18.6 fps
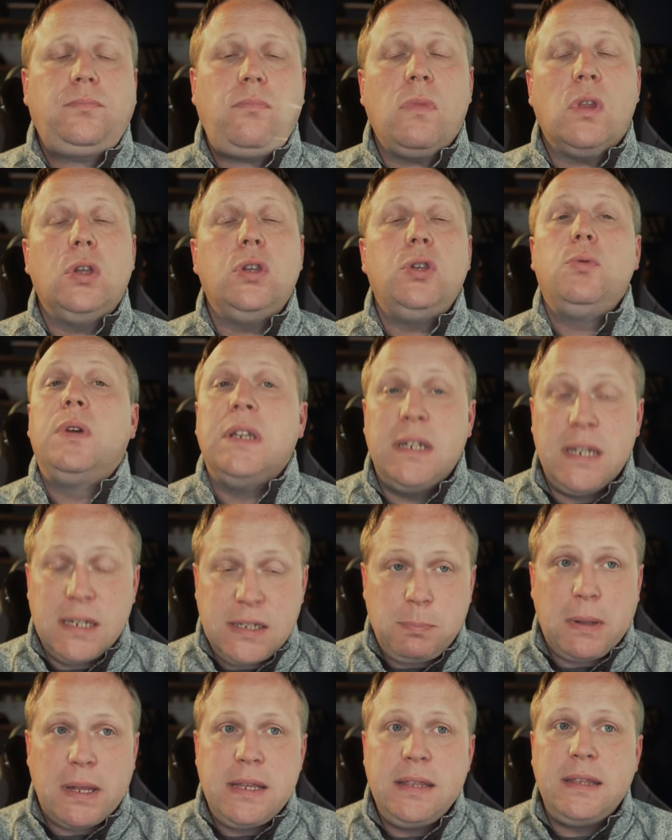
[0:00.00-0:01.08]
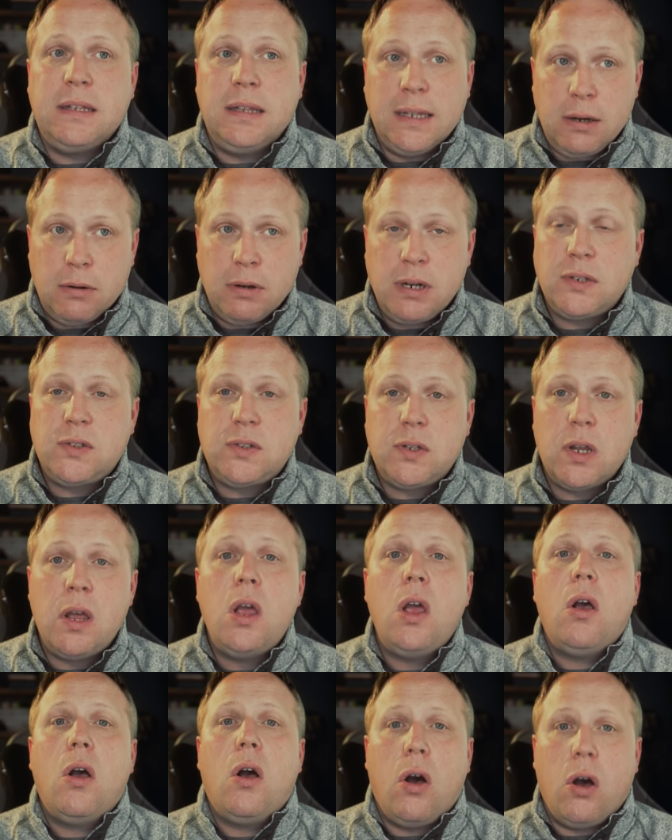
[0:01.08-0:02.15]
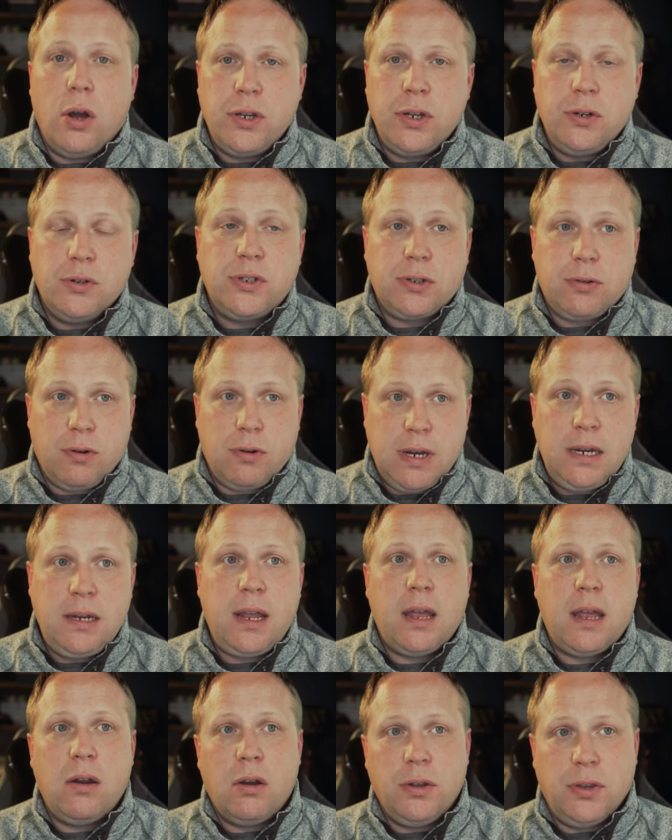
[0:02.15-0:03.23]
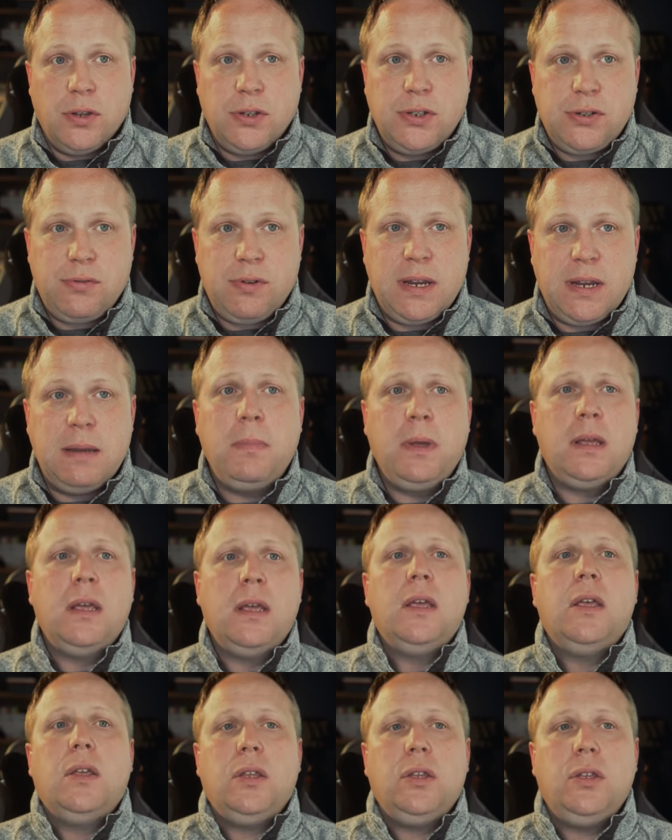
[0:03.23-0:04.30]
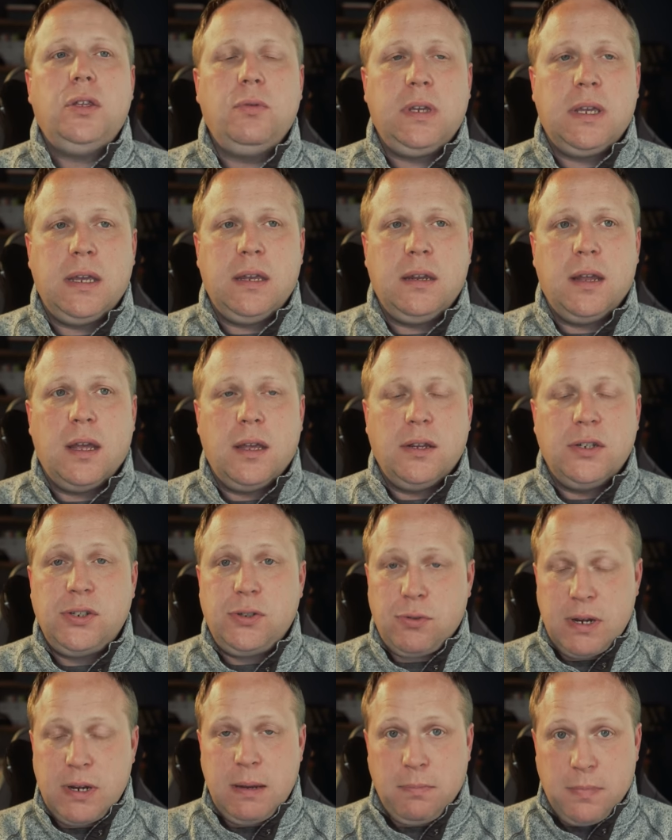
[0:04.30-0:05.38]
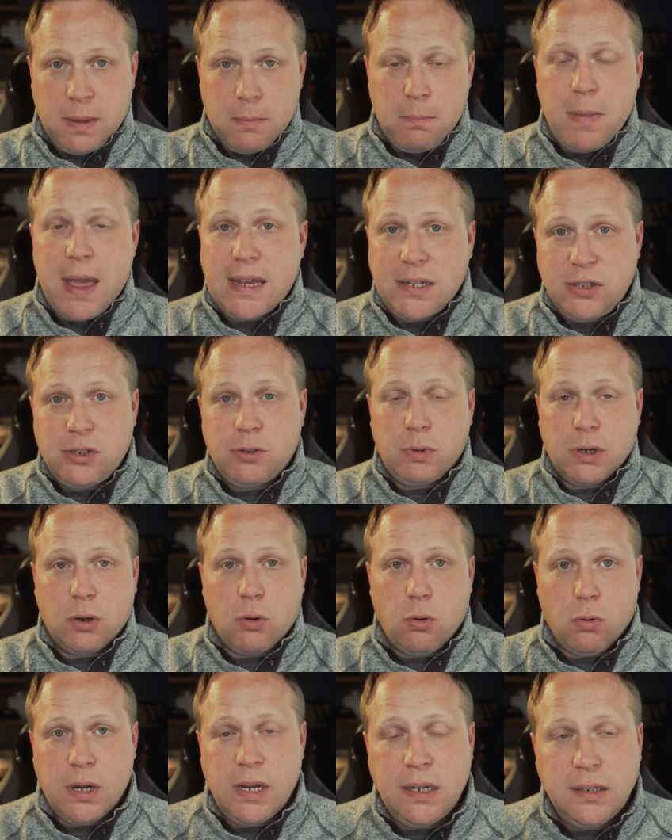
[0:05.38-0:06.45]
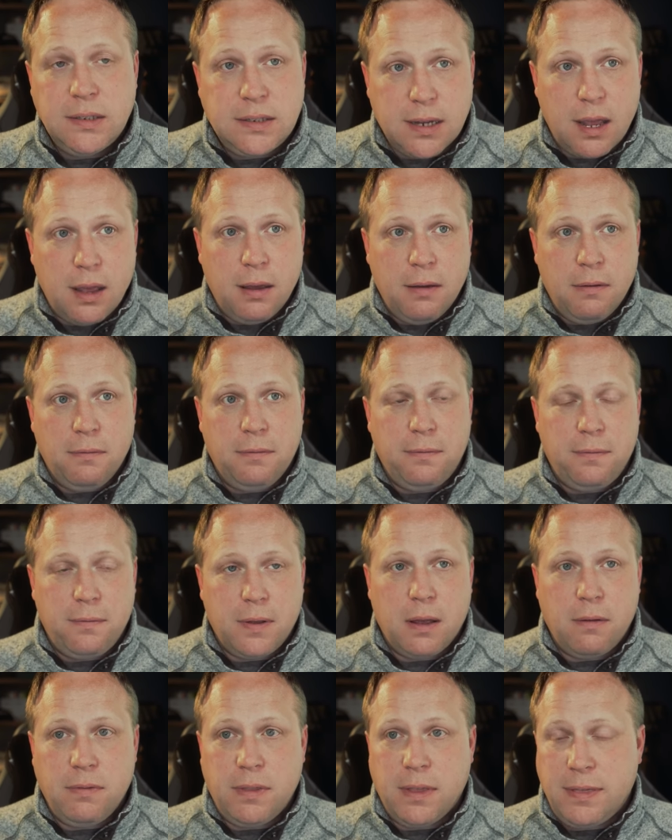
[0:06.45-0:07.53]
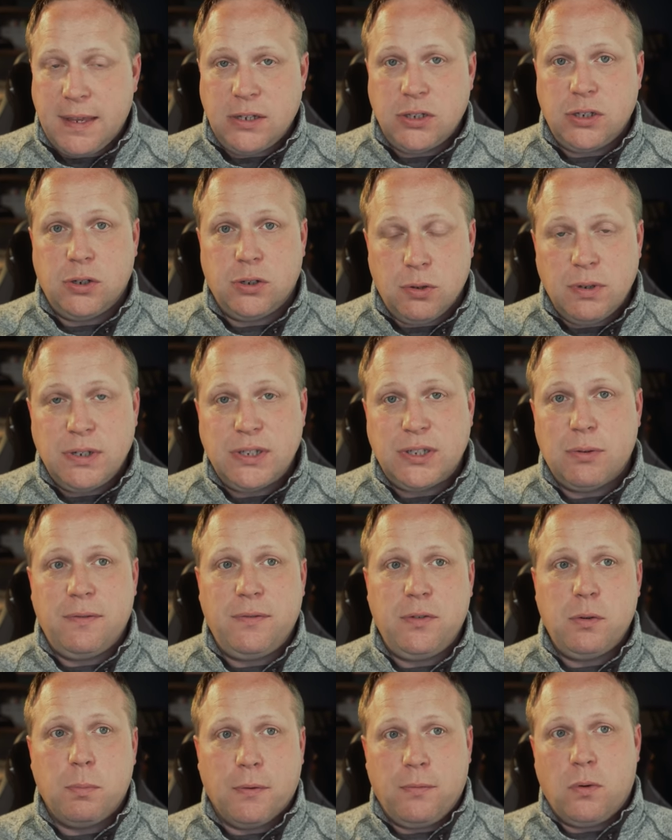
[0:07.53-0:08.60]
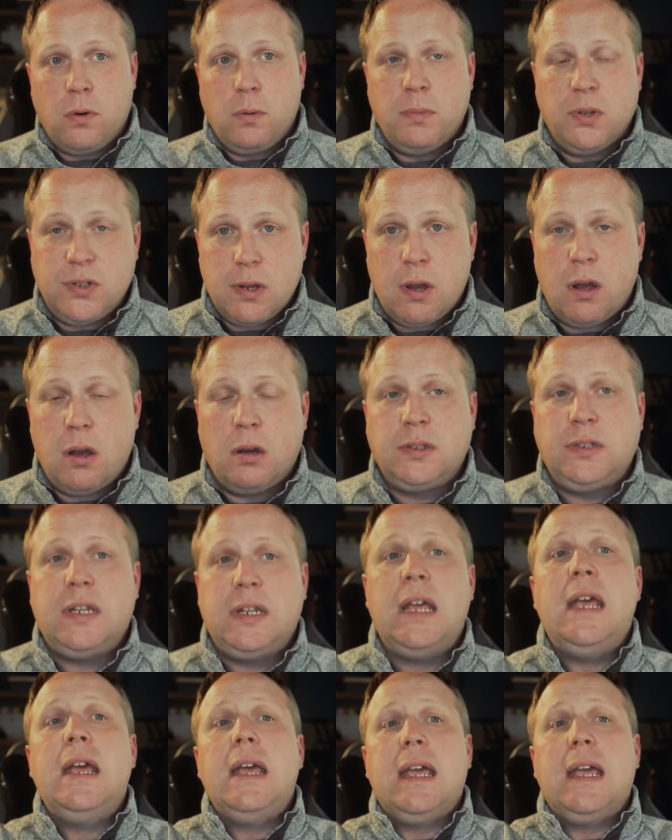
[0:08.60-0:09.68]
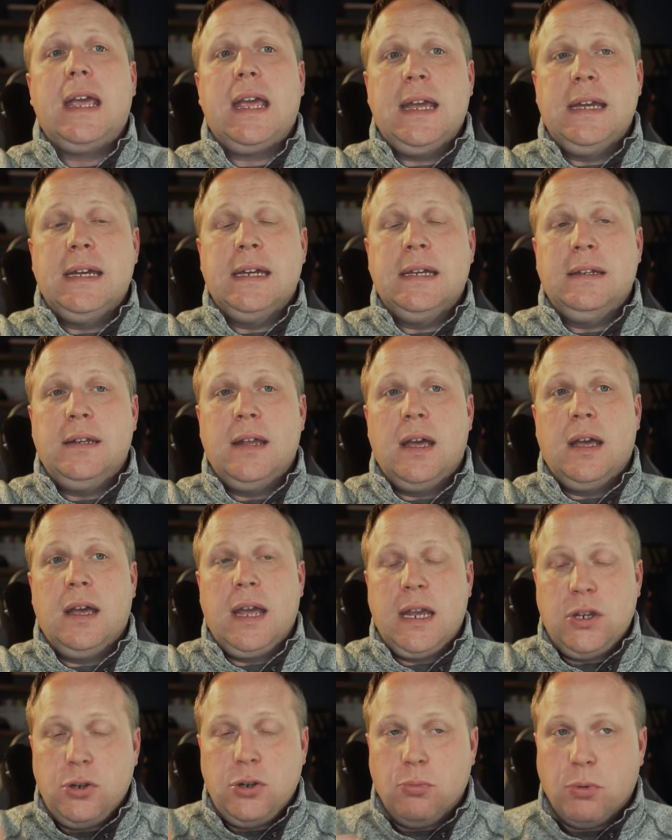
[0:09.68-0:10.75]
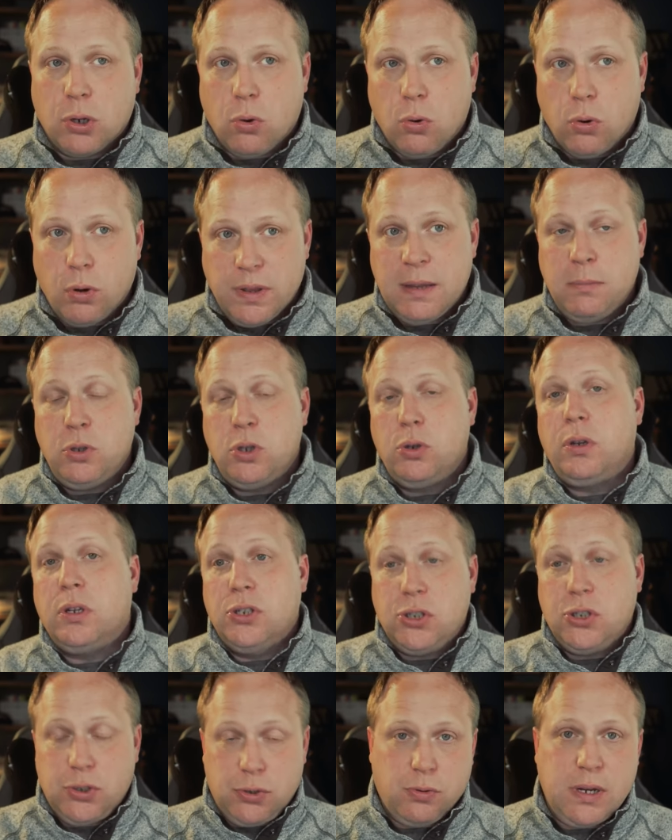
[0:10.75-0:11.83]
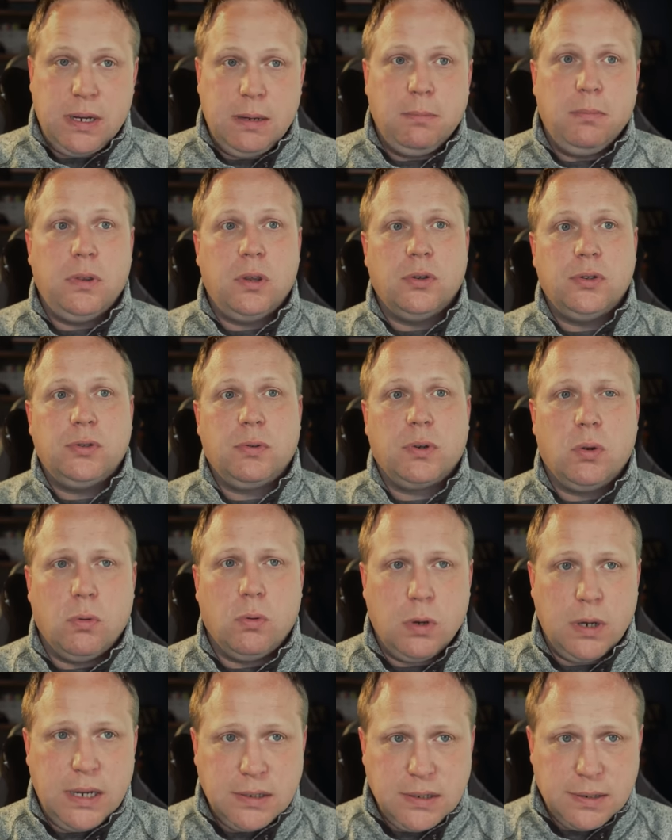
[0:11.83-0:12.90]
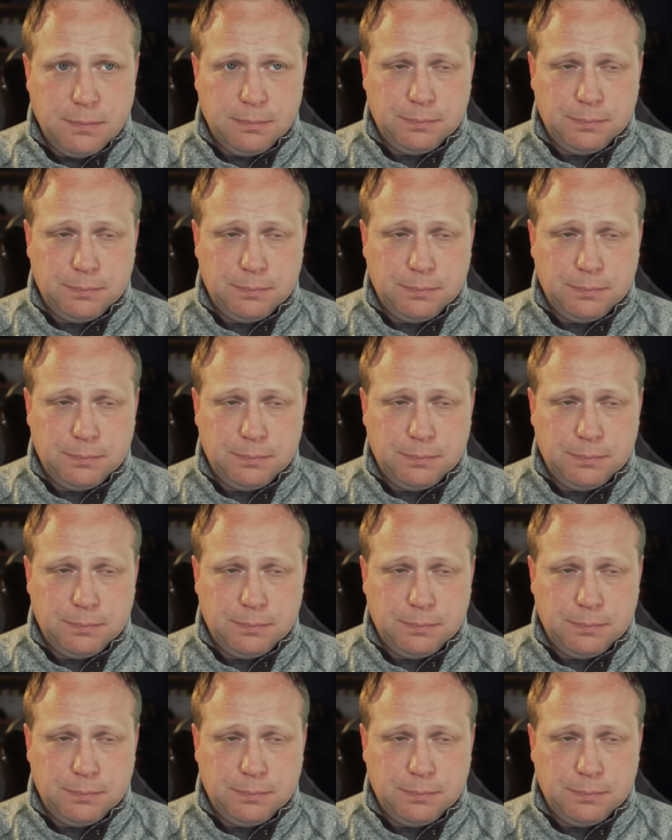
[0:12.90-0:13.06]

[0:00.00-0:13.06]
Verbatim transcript: you can display the lyrics on your screen and on the stream. You can uh, stream the master recordings of, of the things that you're doing. So if you perform the songs and uh, and you record them. You can stream those recordings.